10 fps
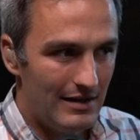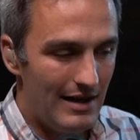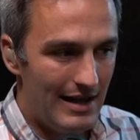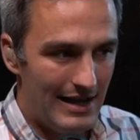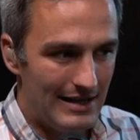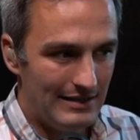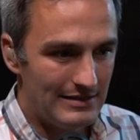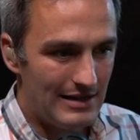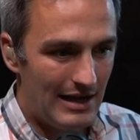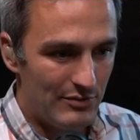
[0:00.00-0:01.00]

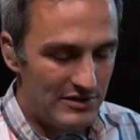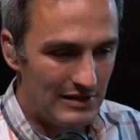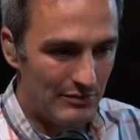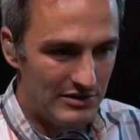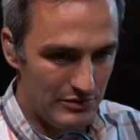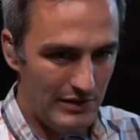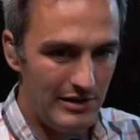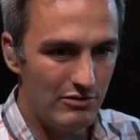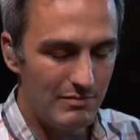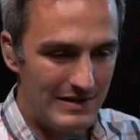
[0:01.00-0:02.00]
And I was I was doing the
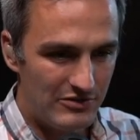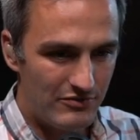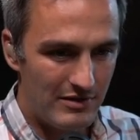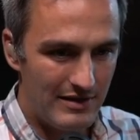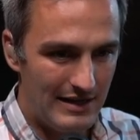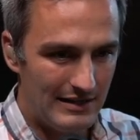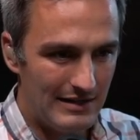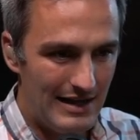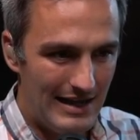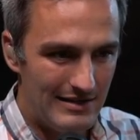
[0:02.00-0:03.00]
youth ministry thing
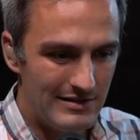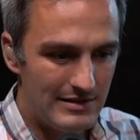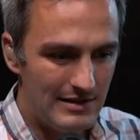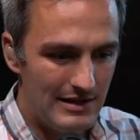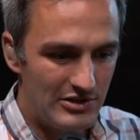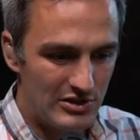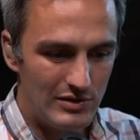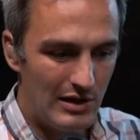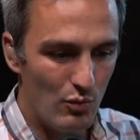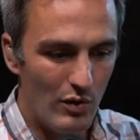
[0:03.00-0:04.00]
and it just
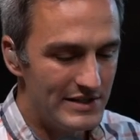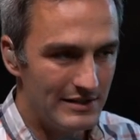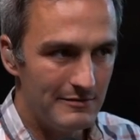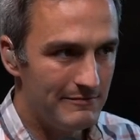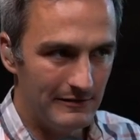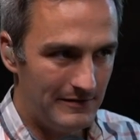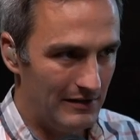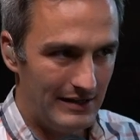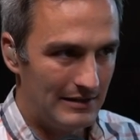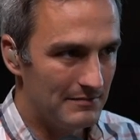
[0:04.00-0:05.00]
it wasn't
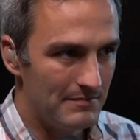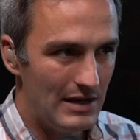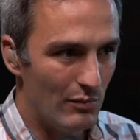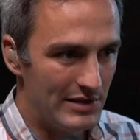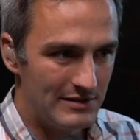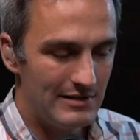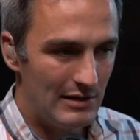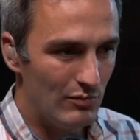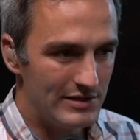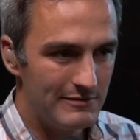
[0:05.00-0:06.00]
fulfilling. It wasn't it
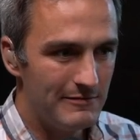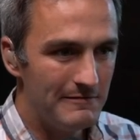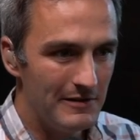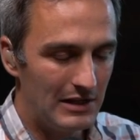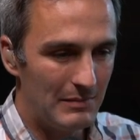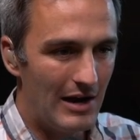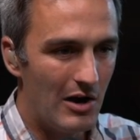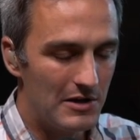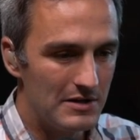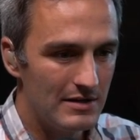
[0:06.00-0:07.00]
wasn't fulfilling my
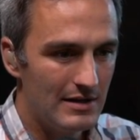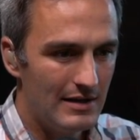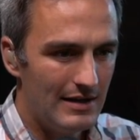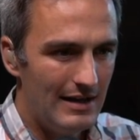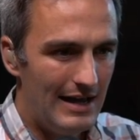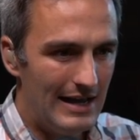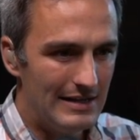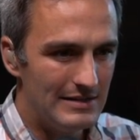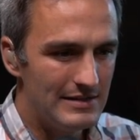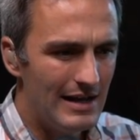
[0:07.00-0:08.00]
heart.
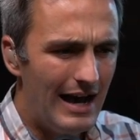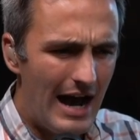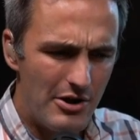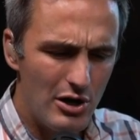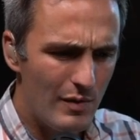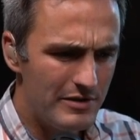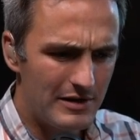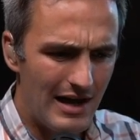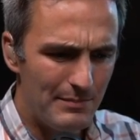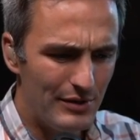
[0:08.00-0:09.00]
And I don't know whether
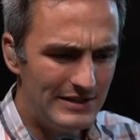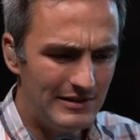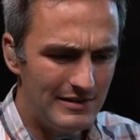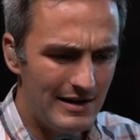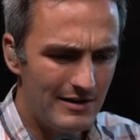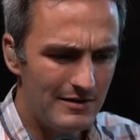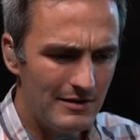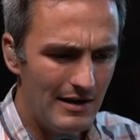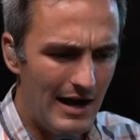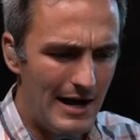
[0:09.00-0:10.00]
God placed it there
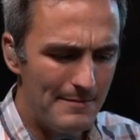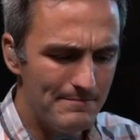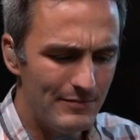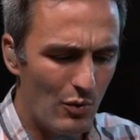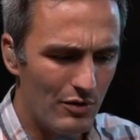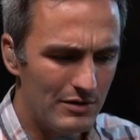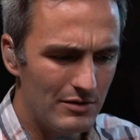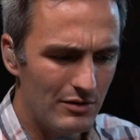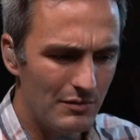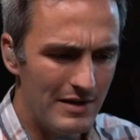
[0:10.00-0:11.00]
um, or
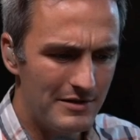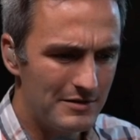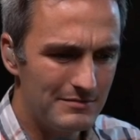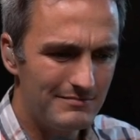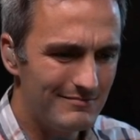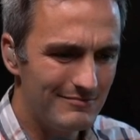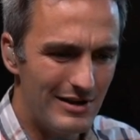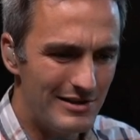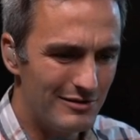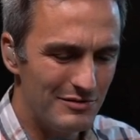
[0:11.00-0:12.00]
or whether
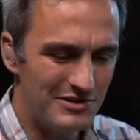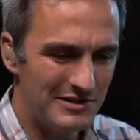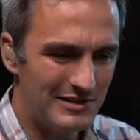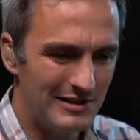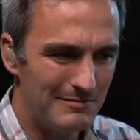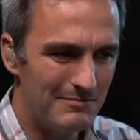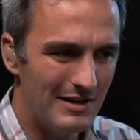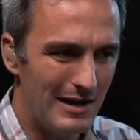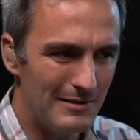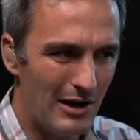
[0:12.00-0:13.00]
whether it was just a,
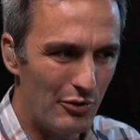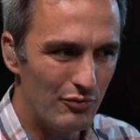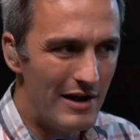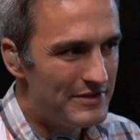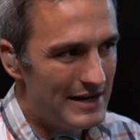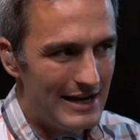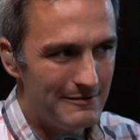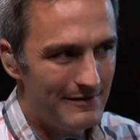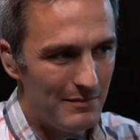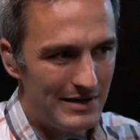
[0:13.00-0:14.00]
a, a rut that I had
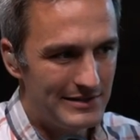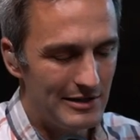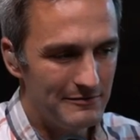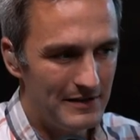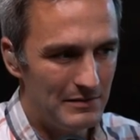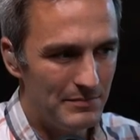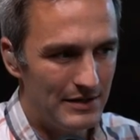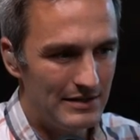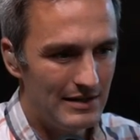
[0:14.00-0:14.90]
found myself in, but